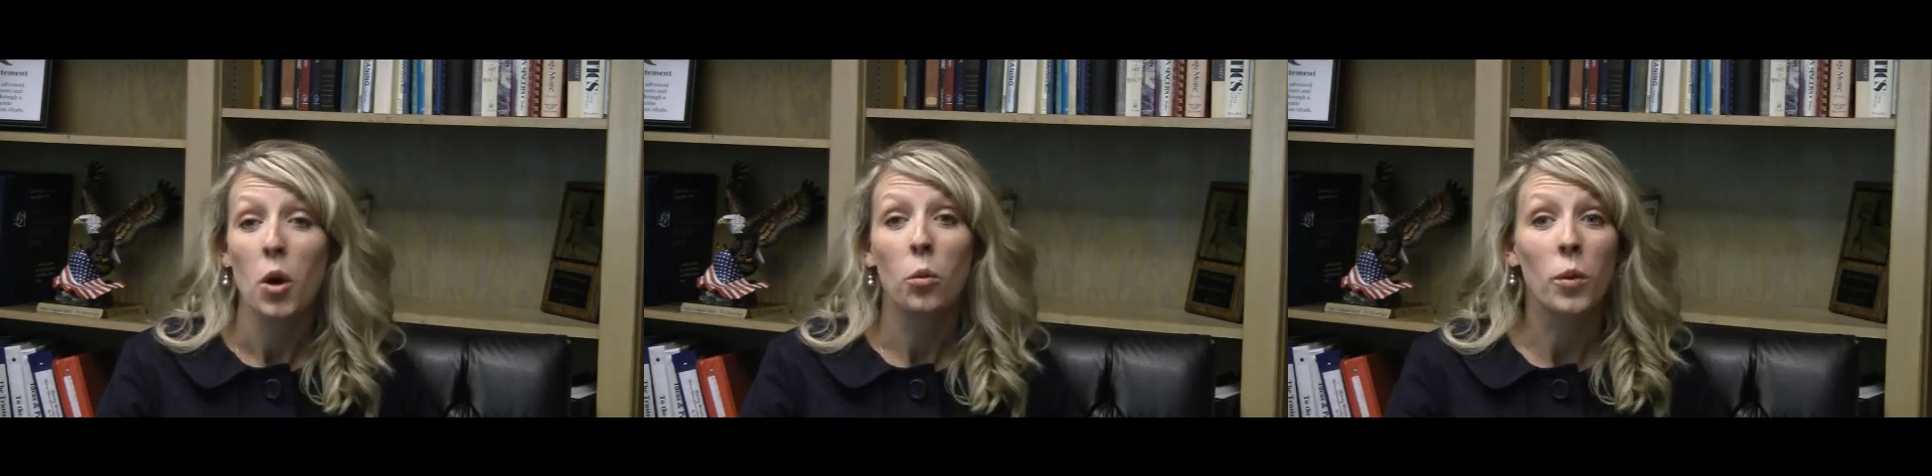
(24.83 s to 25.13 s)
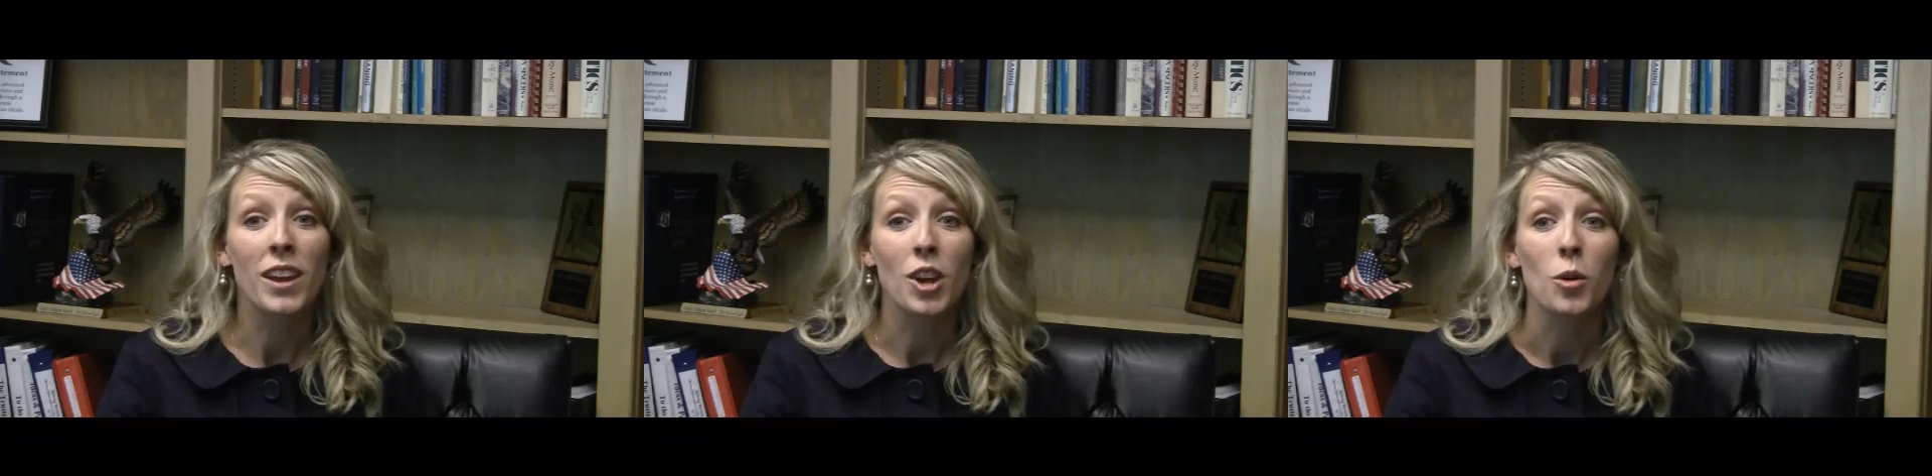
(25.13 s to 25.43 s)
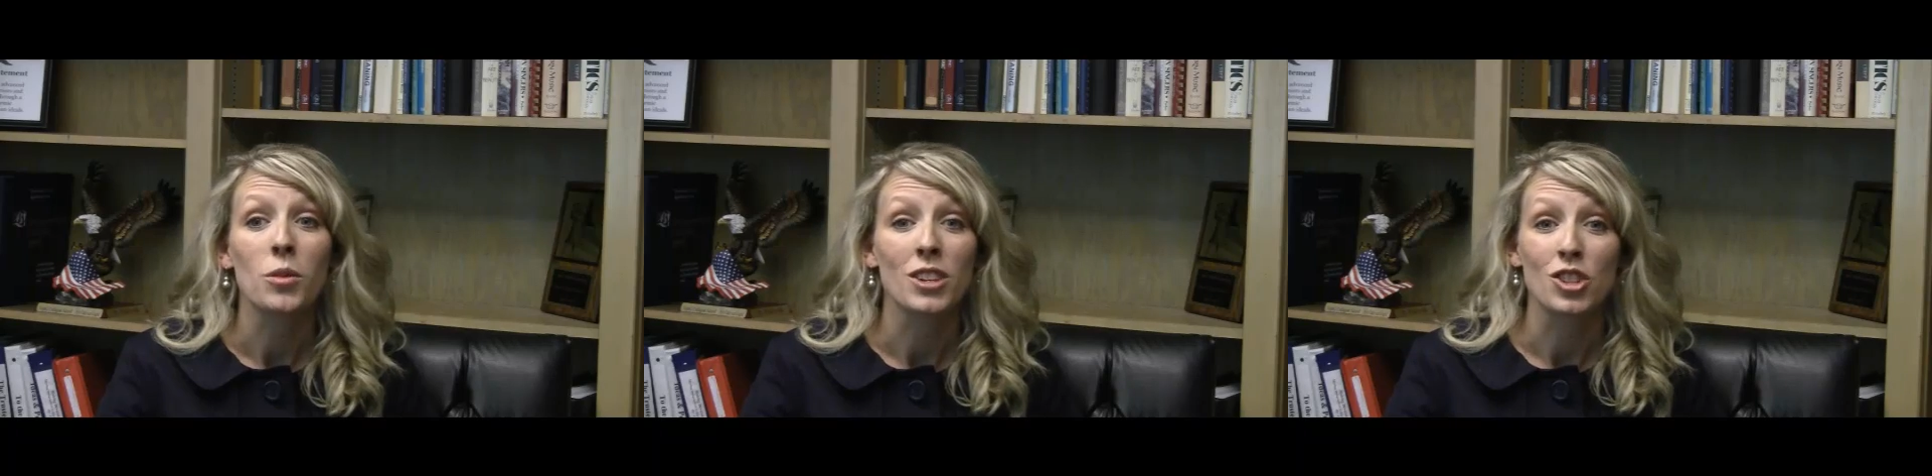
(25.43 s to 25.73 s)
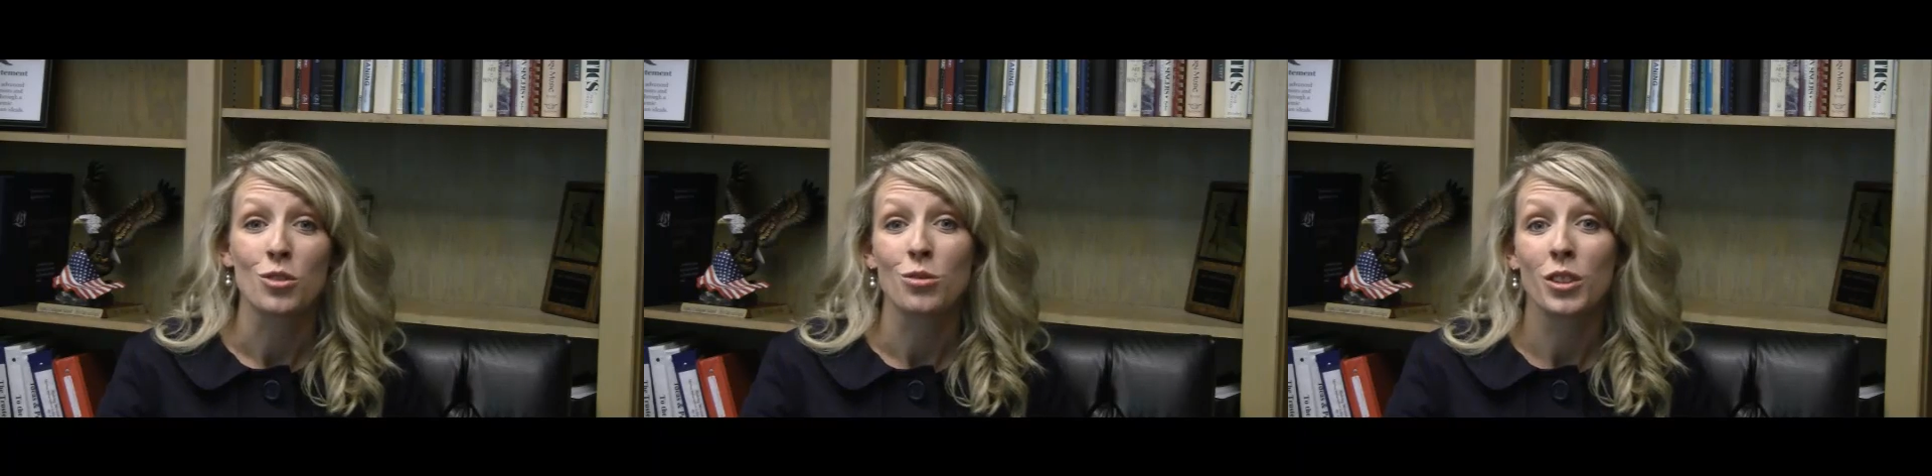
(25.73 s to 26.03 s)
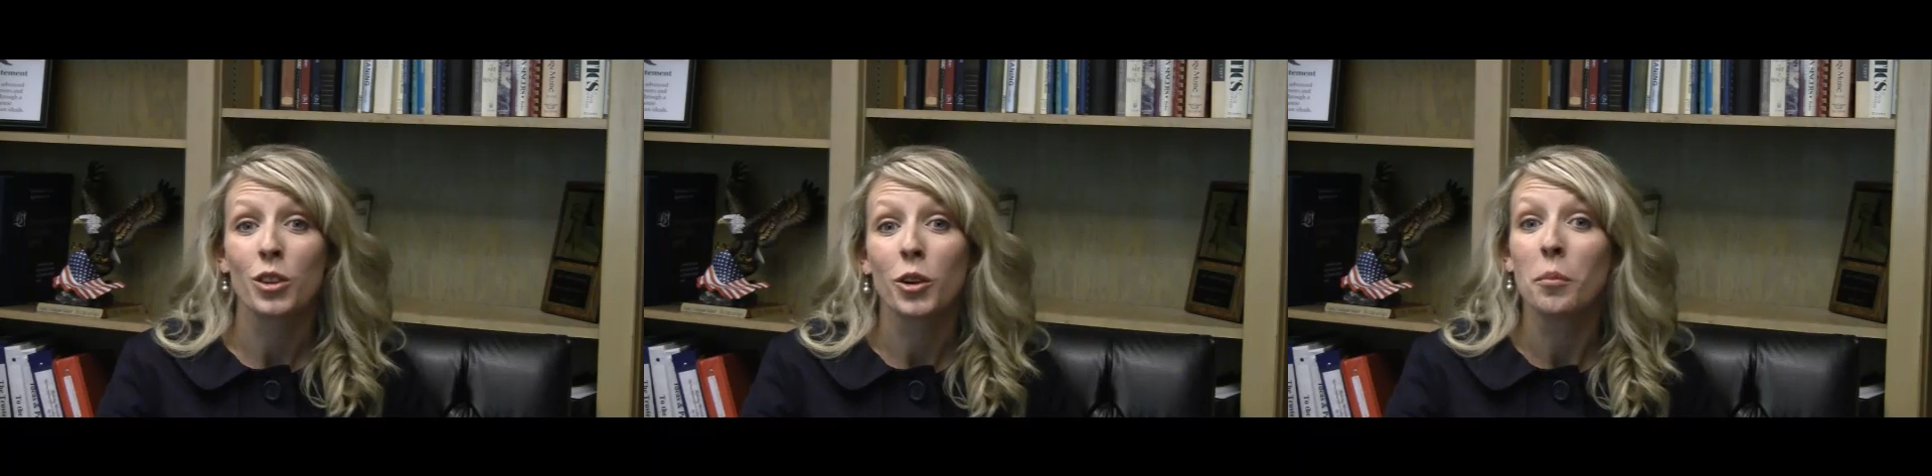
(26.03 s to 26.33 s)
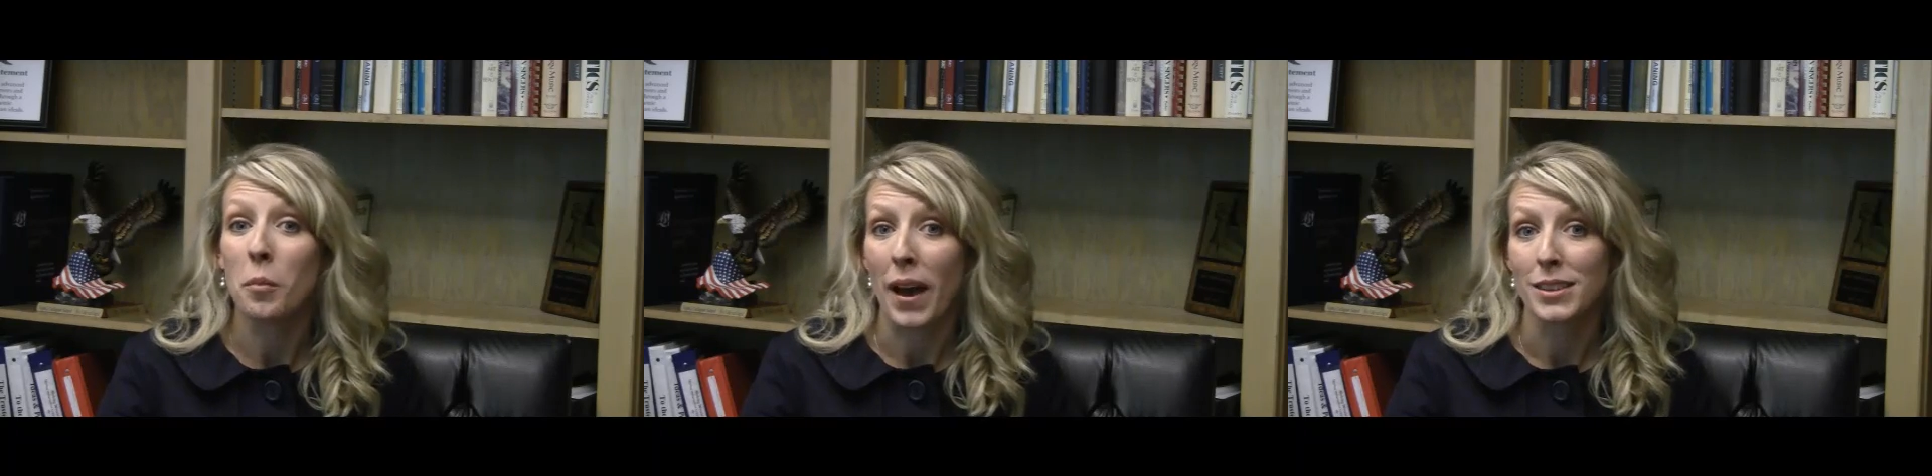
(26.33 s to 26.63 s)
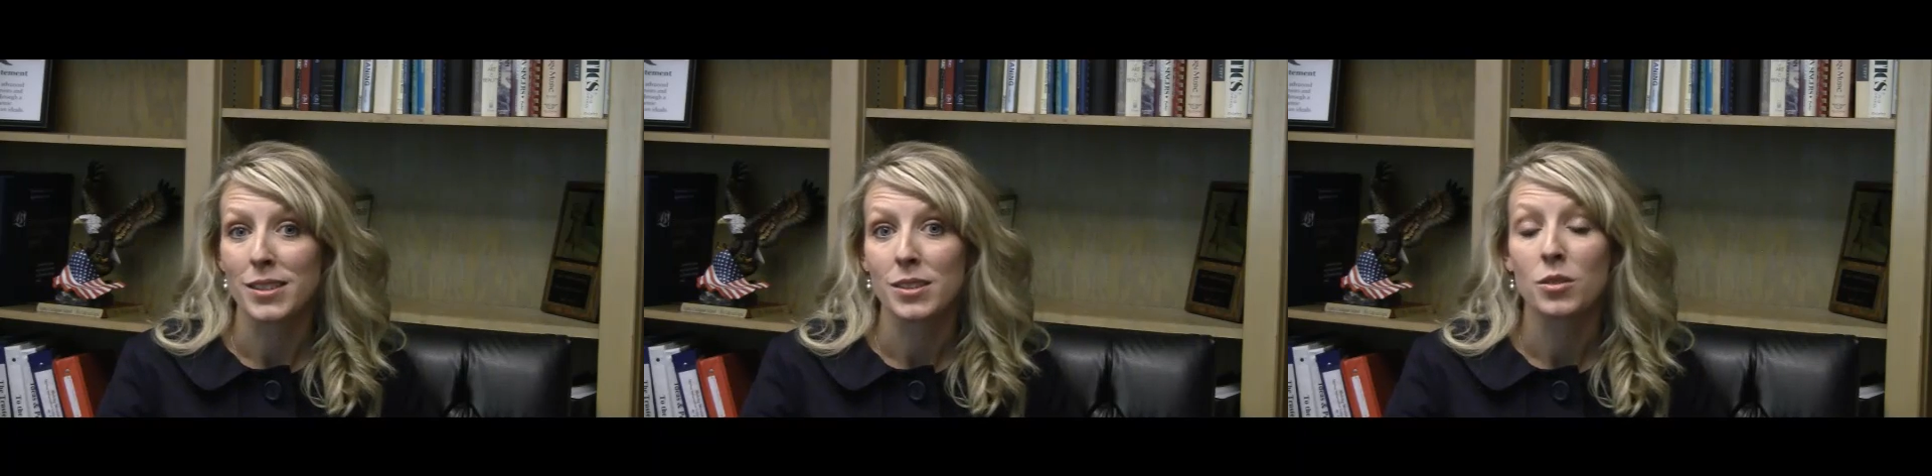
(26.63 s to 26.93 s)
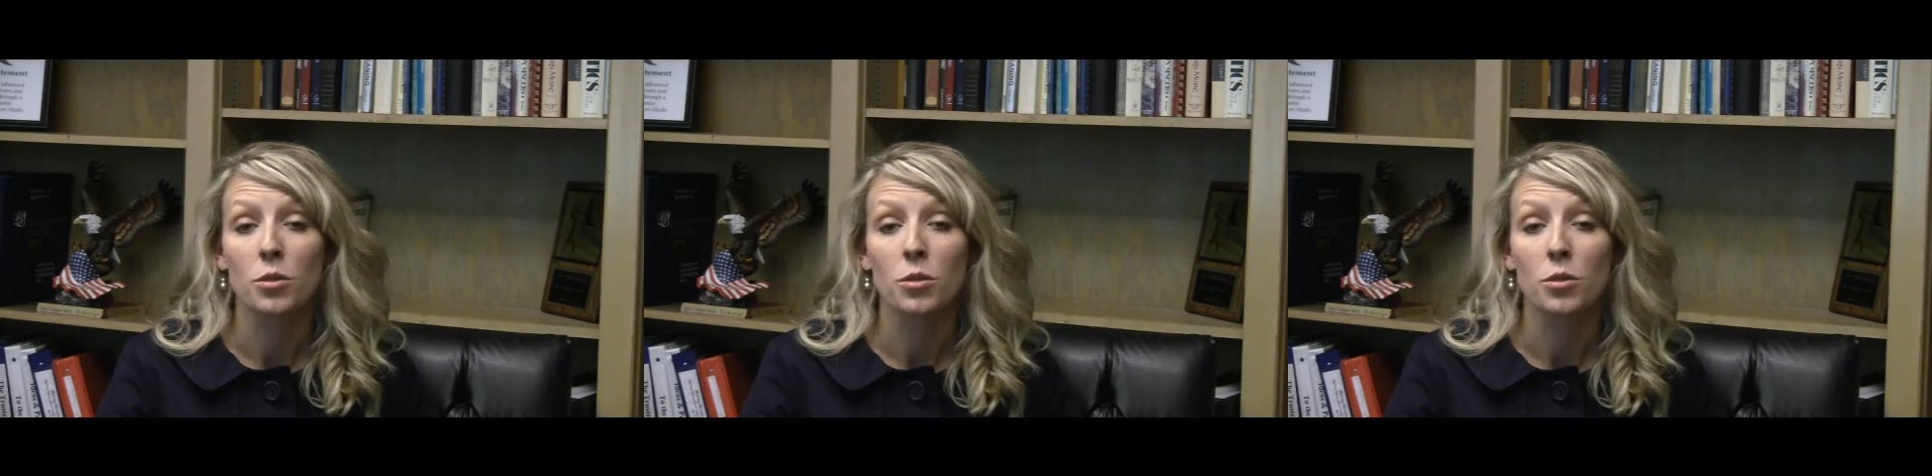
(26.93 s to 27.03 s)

We know that children learn best